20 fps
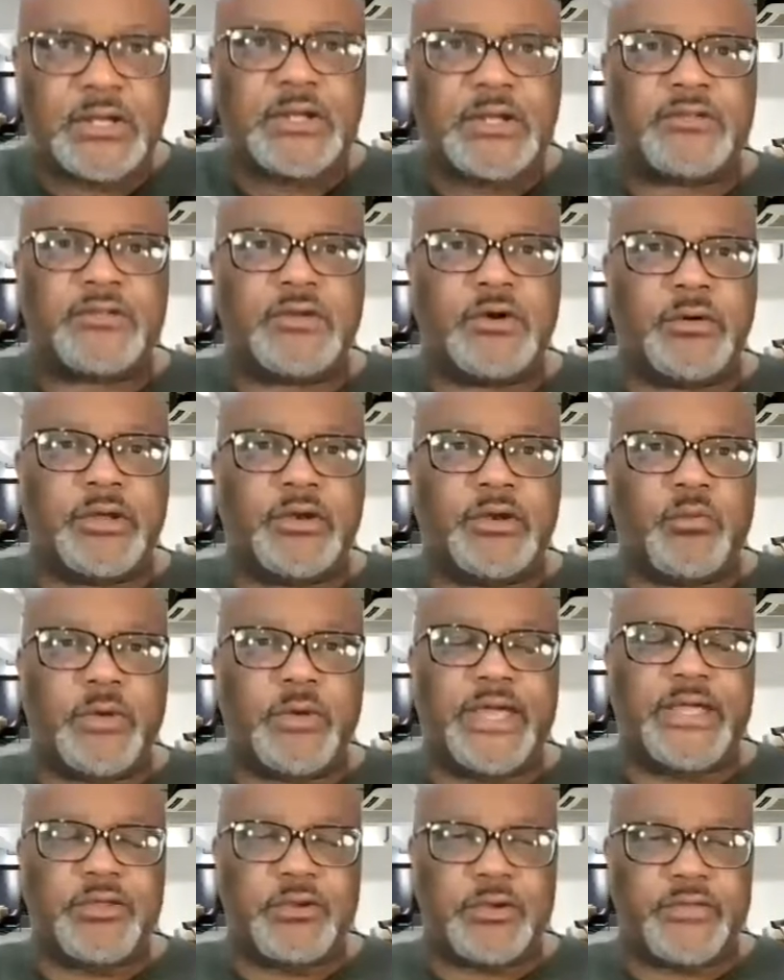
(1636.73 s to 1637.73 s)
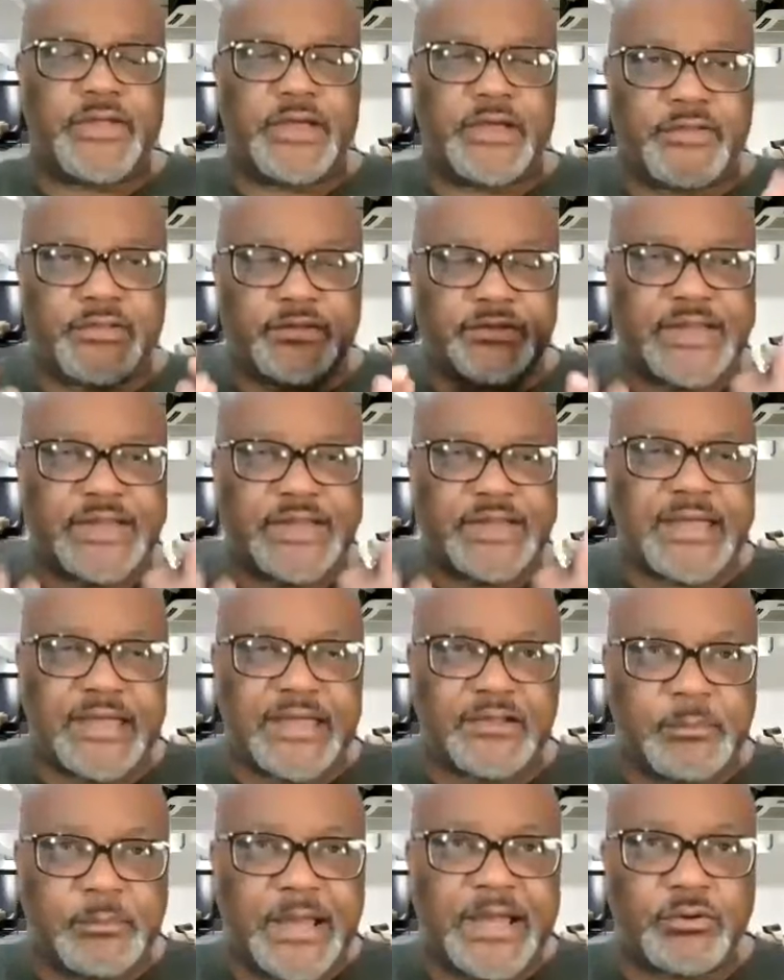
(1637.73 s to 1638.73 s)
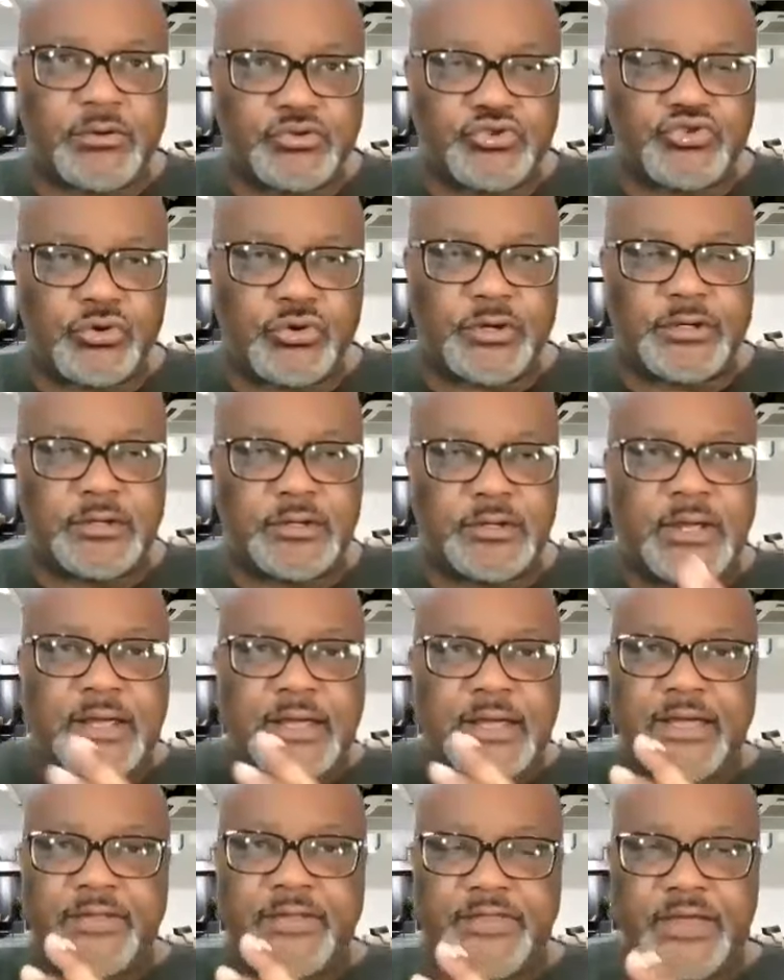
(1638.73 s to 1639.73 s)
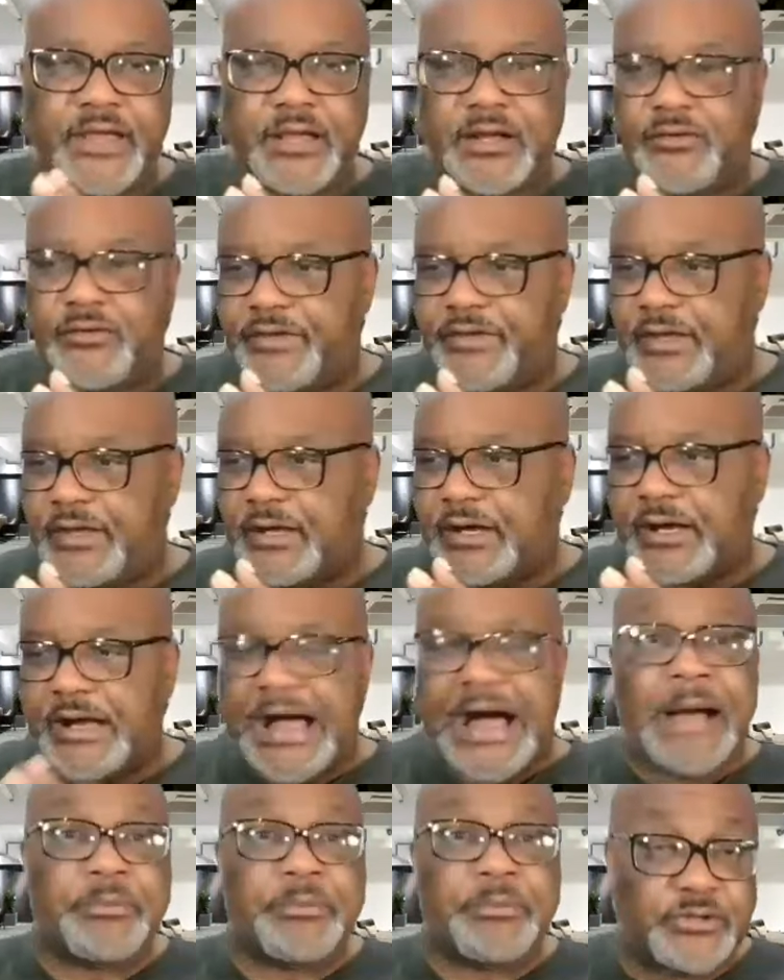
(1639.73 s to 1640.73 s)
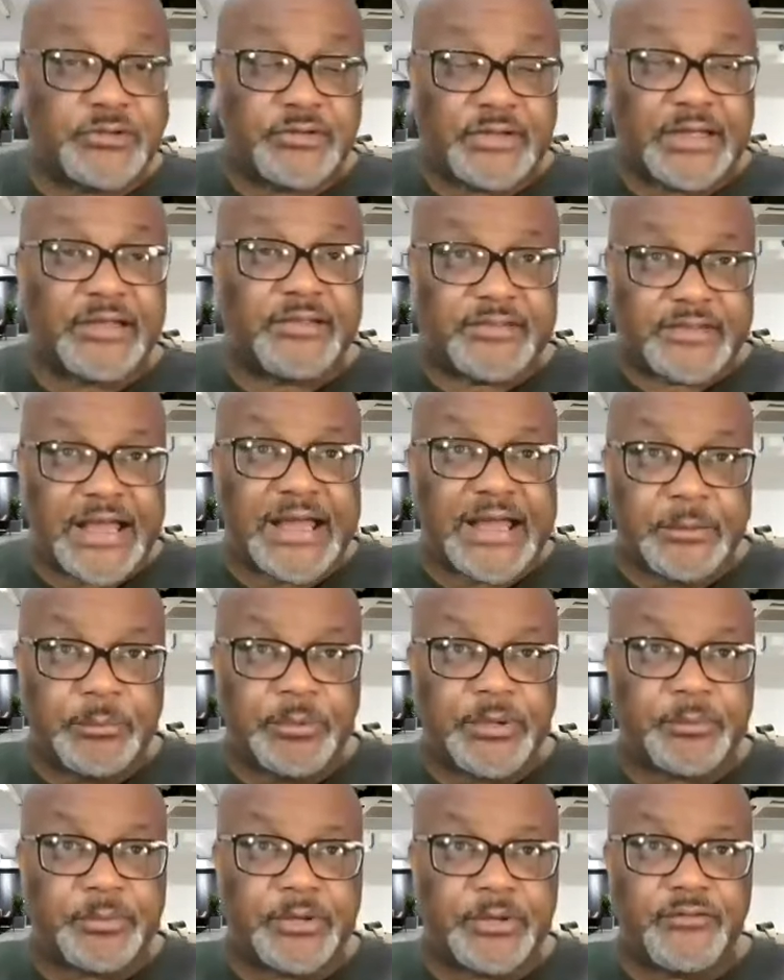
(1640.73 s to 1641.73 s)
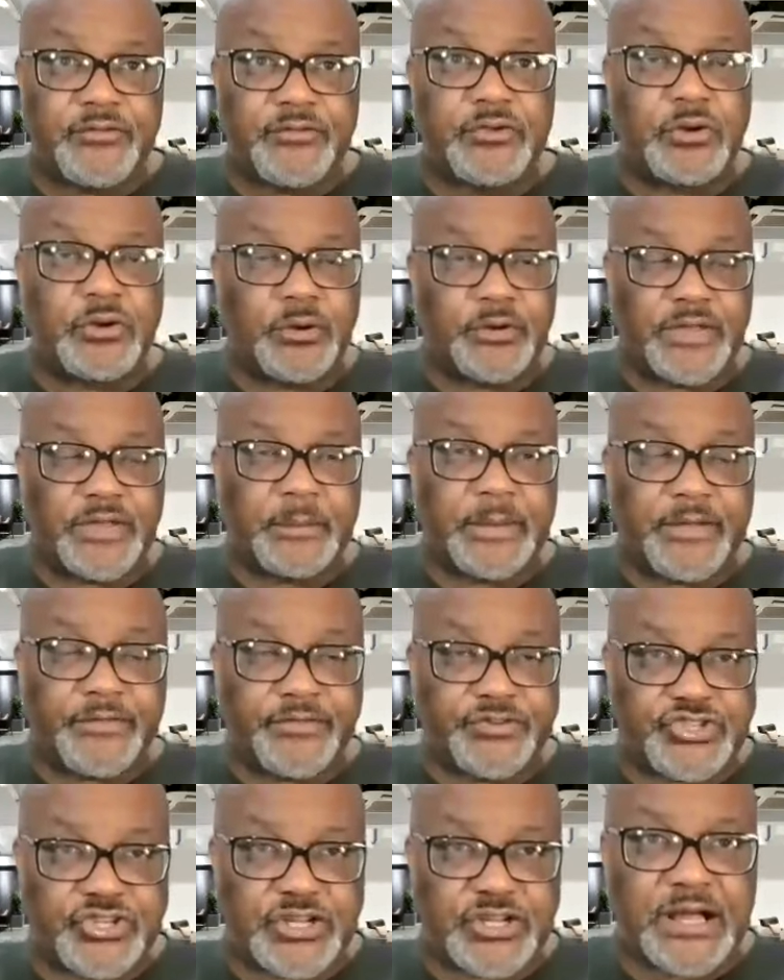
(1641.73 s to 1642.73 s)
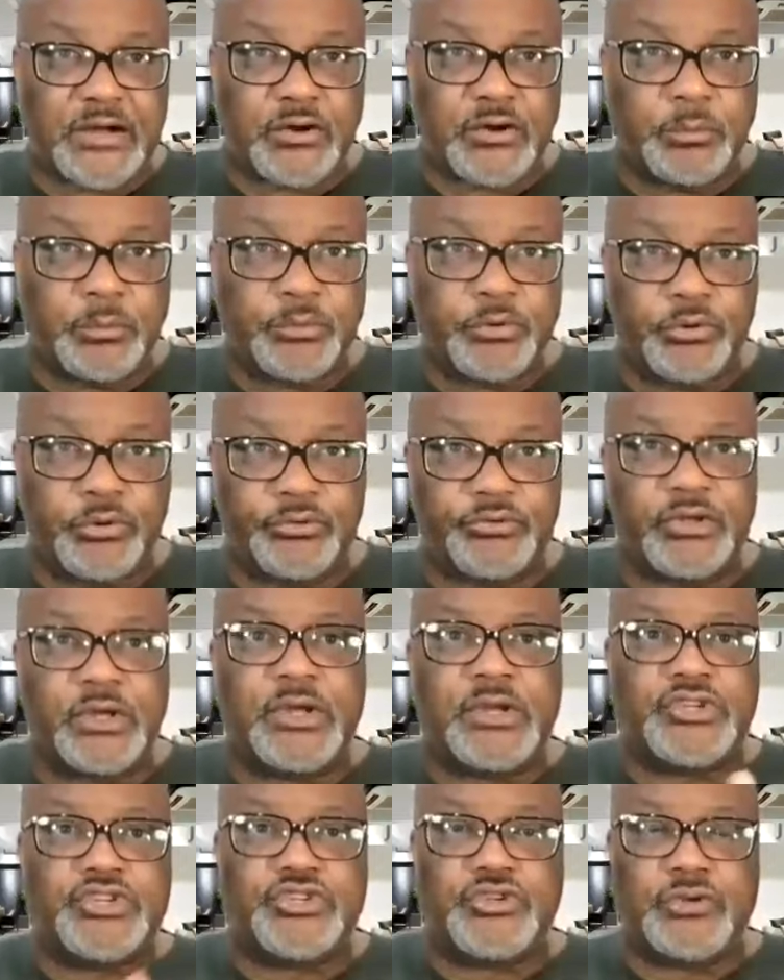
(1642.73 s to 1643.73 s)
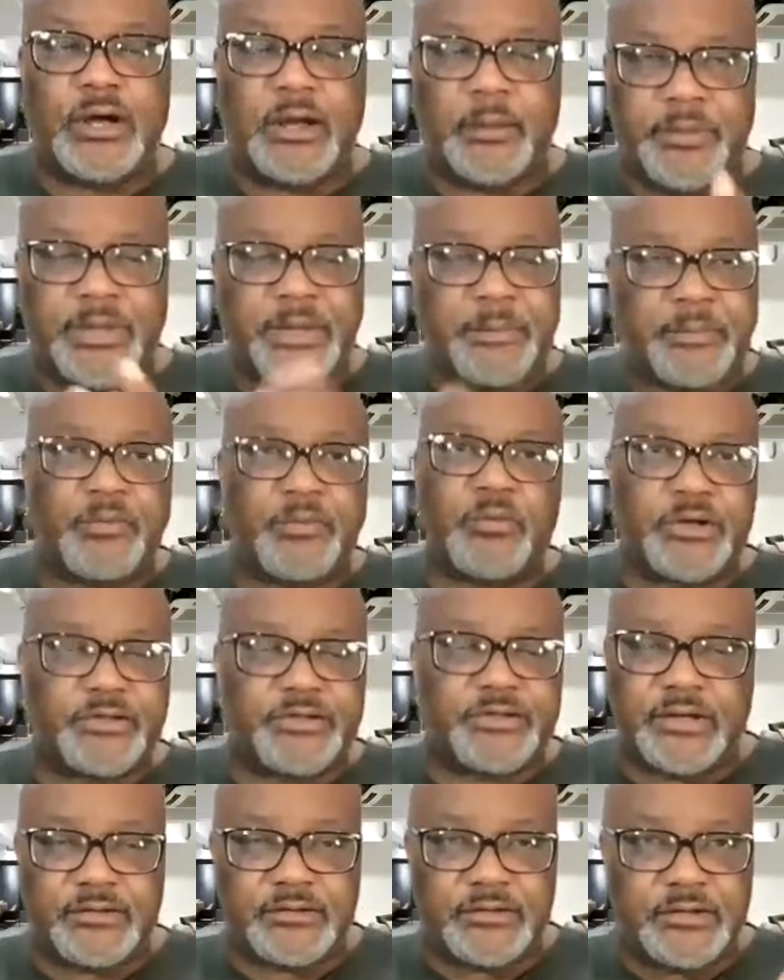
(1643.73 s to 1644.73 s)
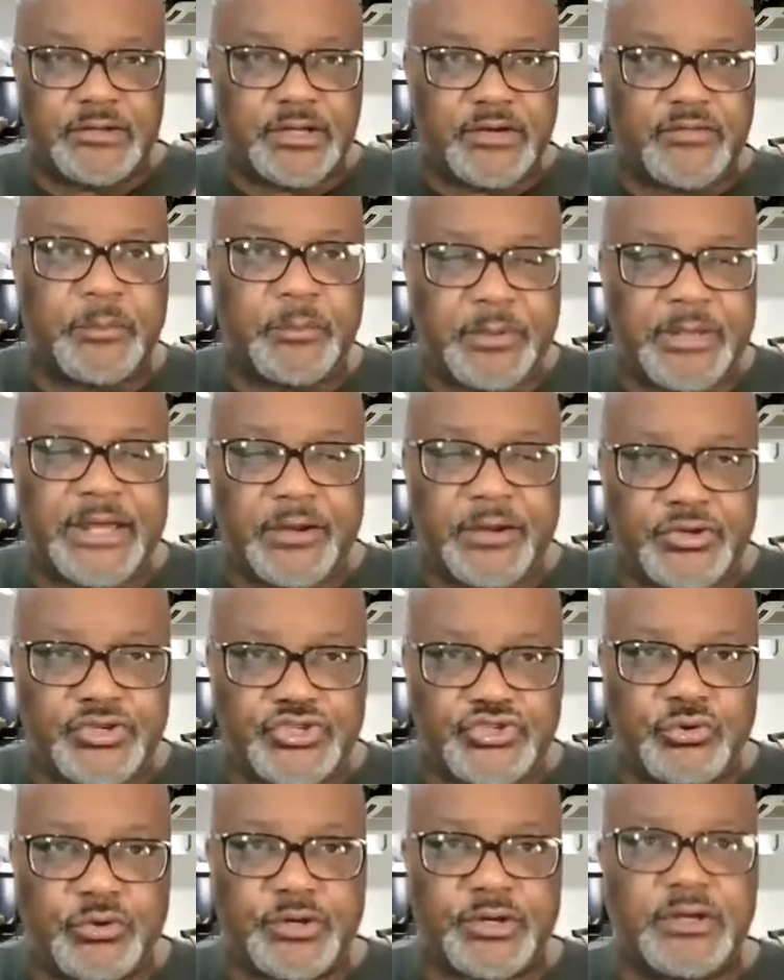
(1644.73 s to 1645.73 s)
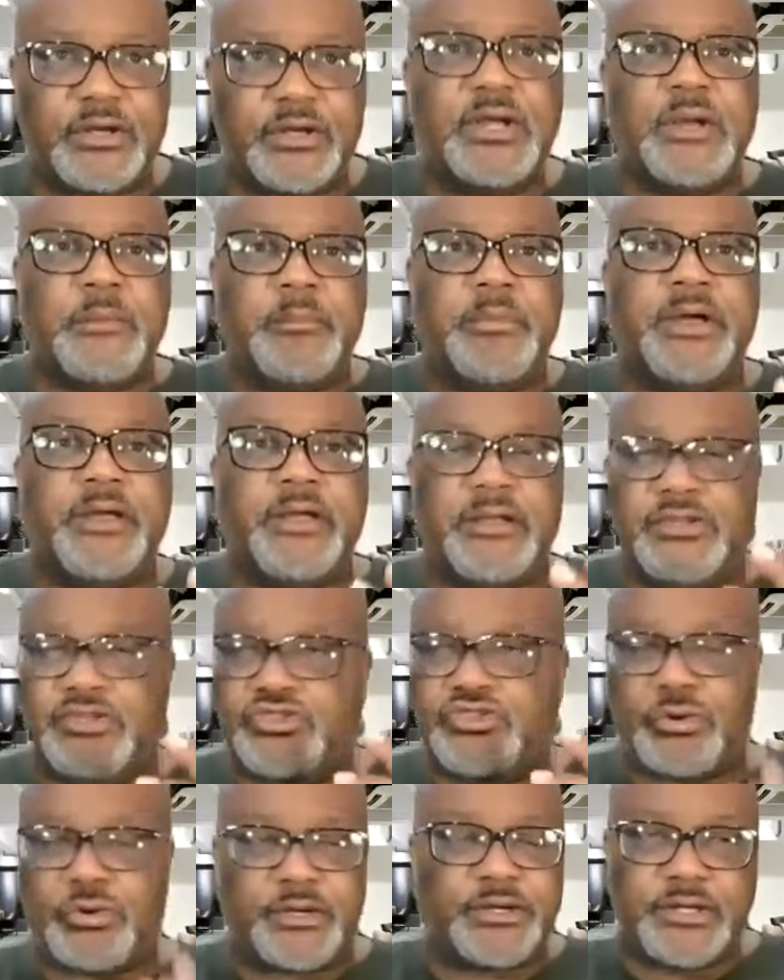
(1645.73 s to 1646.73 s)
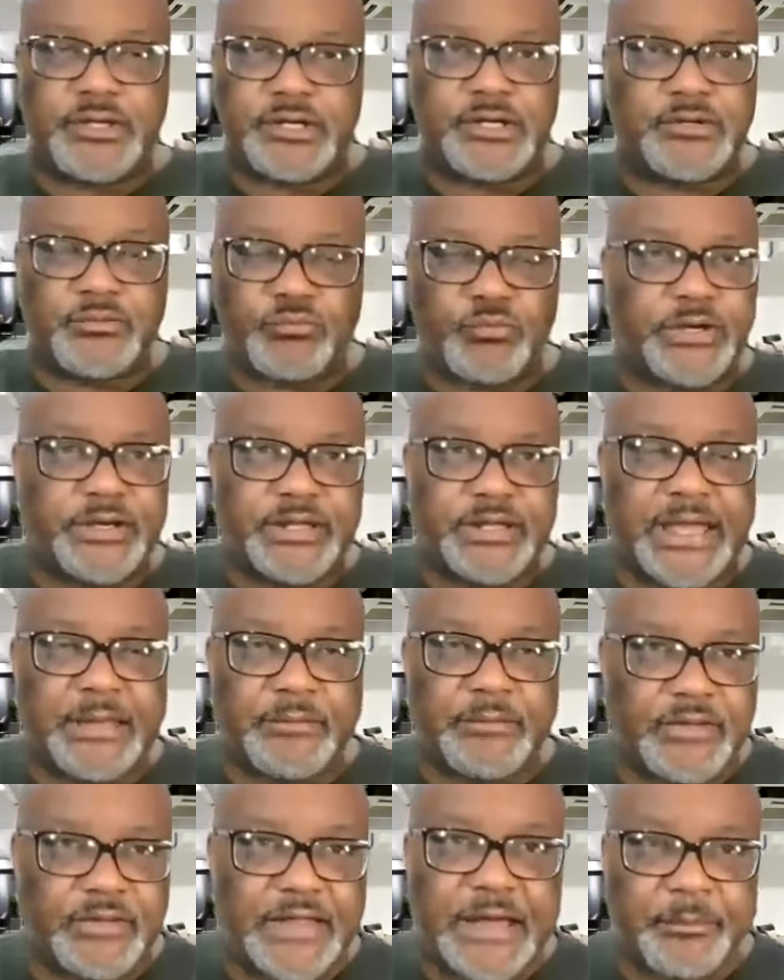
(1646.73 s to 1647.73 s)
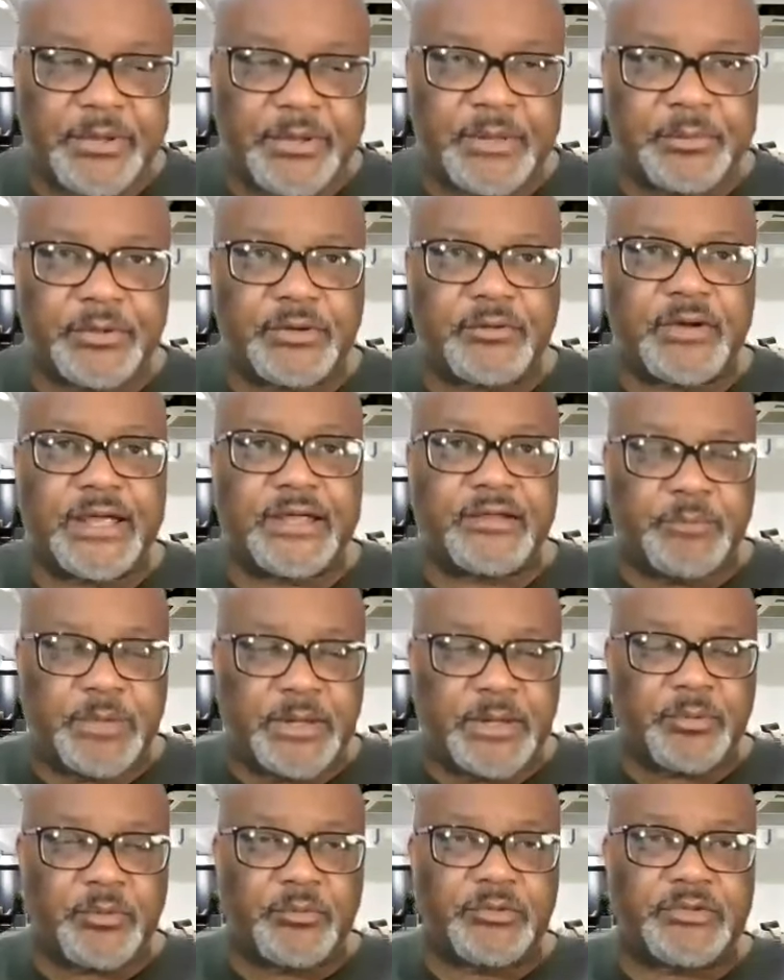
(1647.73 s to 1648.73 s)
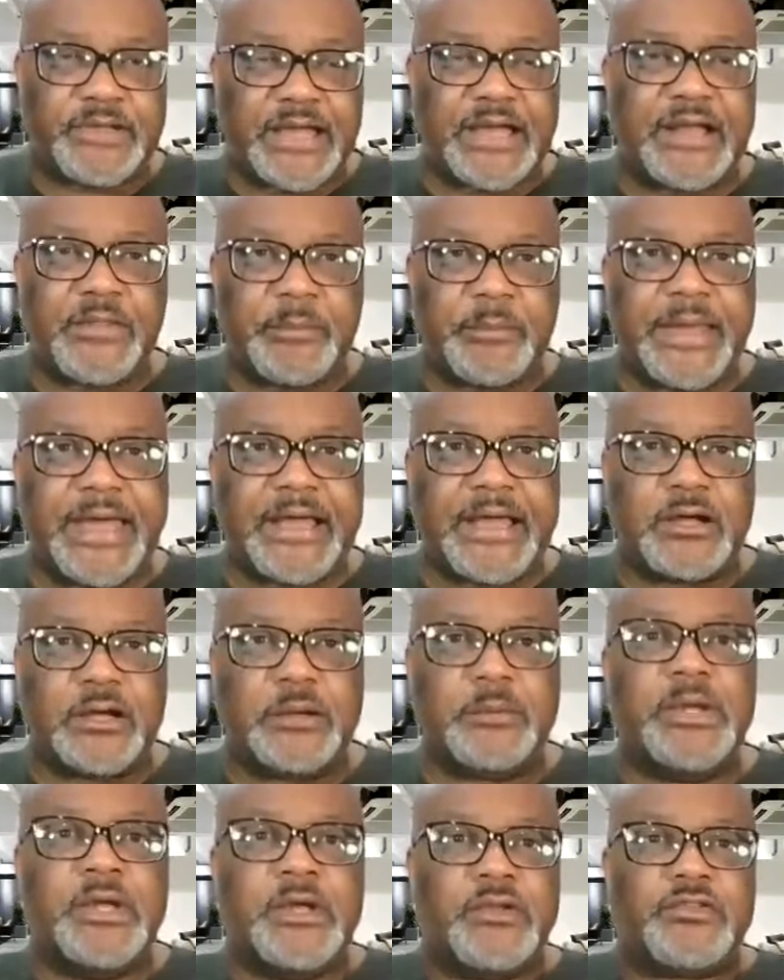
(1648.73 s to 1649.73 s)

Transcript: So in a way, you can think of the stock as Michael Jordan, and think of the uh, options like Scottie Pippen. If you know anything about the Chicago Bulls, uh, Pippen wasn't as good of a player as Jordan, but Jordan couldn't win games without Pippen, right? Pippen was kind of the backup.